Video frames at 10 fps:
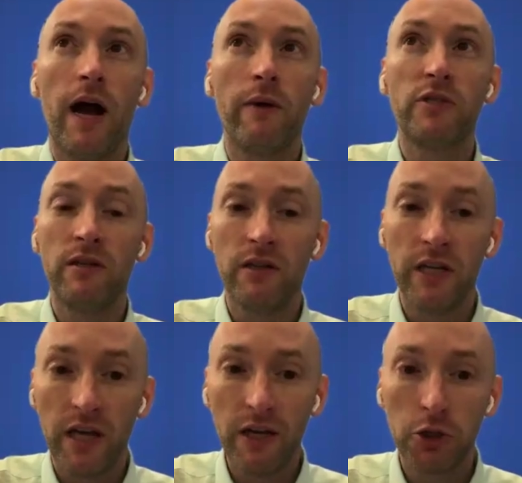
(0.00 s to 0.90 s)
I was in
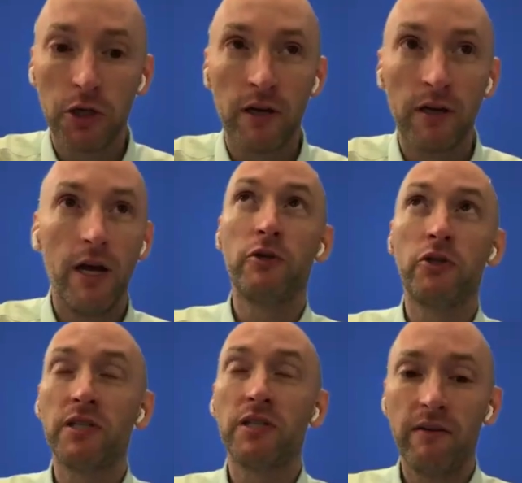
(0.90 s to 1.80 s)
litigation, but I
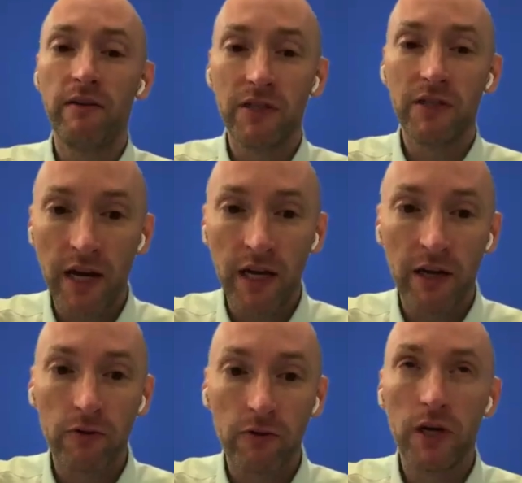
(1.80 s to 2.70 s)
was always kind of designing
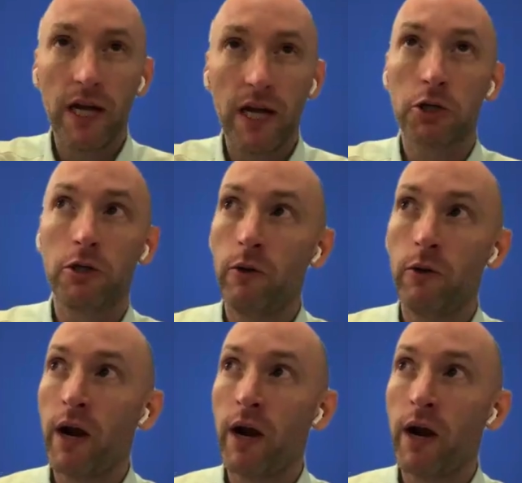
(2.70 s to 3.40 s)
it for transactional.